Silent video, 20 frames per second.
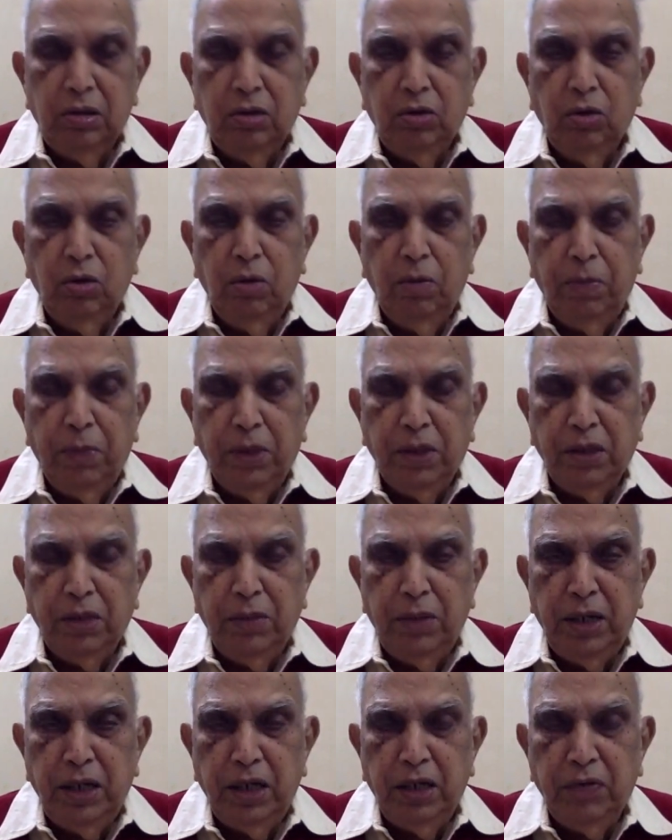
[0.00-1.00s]
No
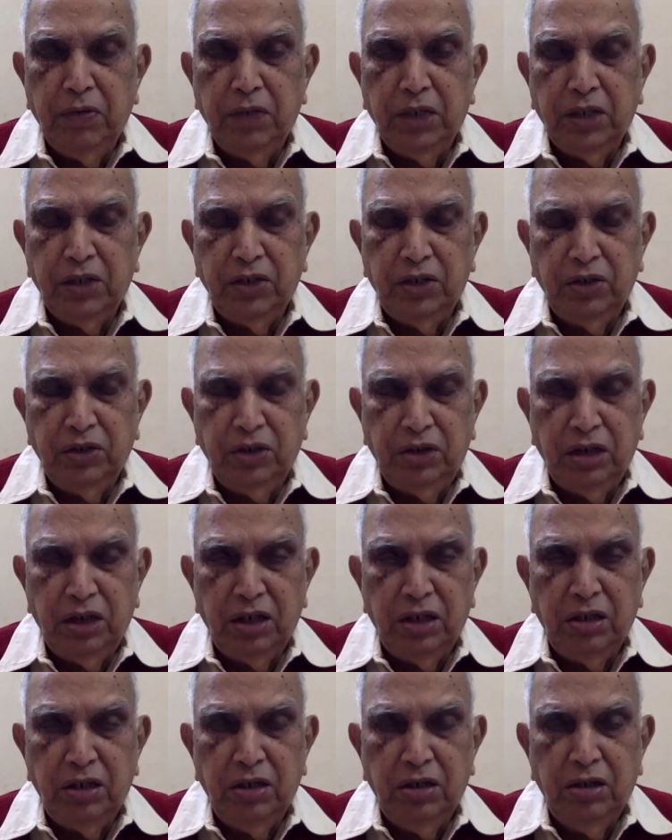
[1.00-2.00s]
possibility existed
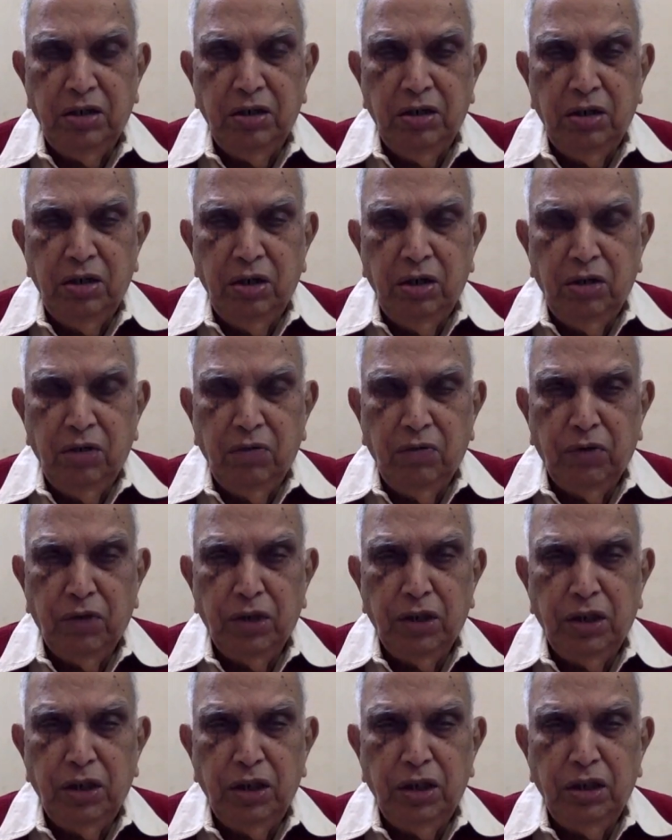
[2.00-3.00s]
for
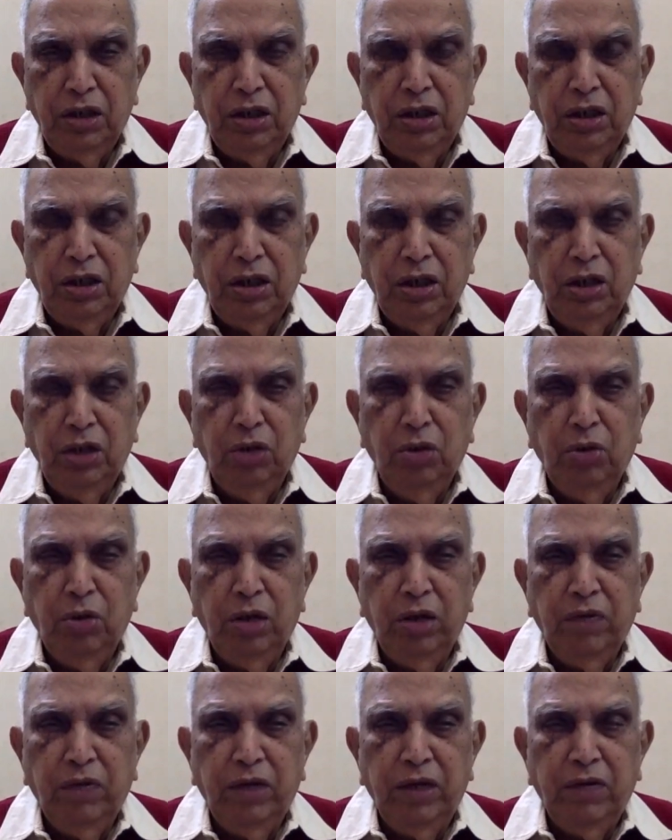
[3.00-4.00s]
the Hindu
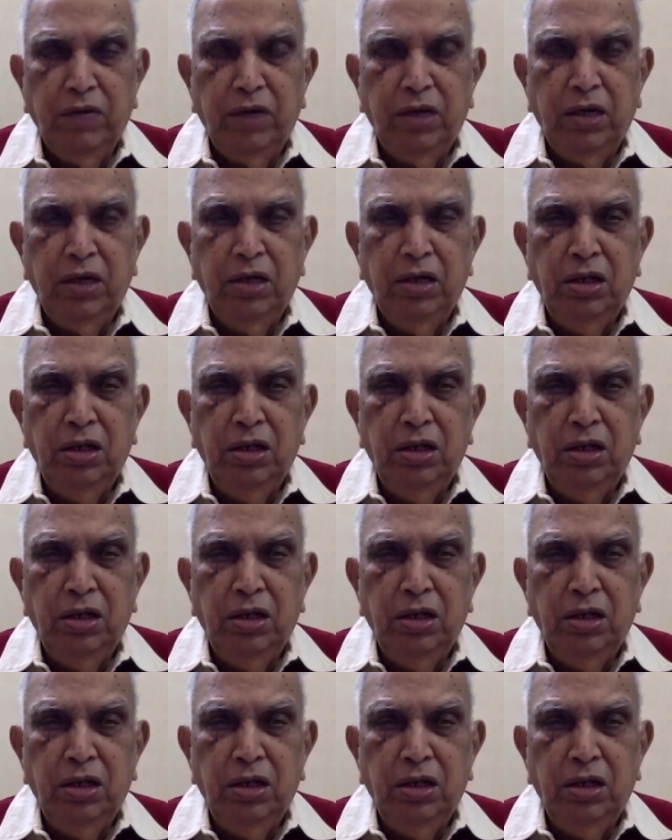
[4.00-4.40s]
revival,